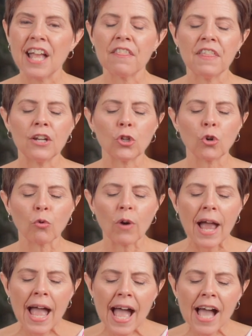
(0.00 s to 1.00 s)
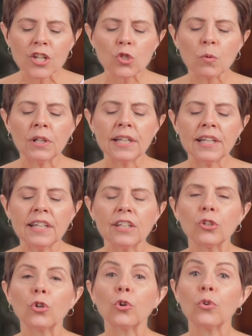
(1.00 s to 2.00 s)
Then gradually
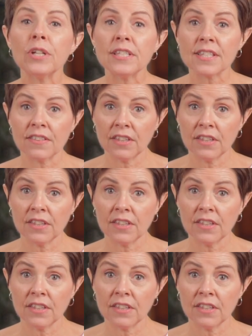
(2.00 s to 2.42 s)
increase